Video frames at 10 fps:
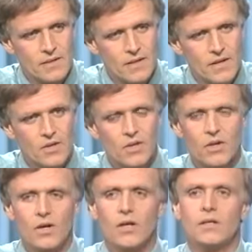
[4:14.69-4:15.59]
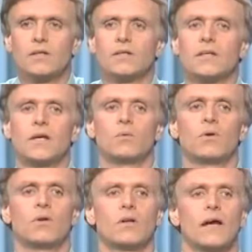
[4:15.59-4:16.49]
And here, it will
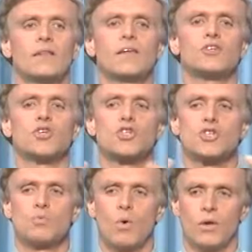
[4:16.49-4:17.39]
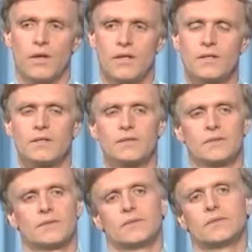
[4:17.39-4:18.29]
look like things are swollen,
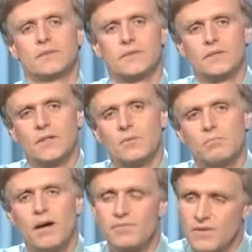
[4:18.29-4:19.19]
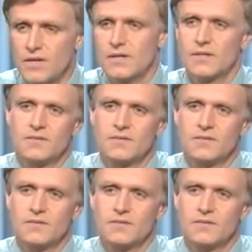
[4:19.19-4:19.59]
puffy.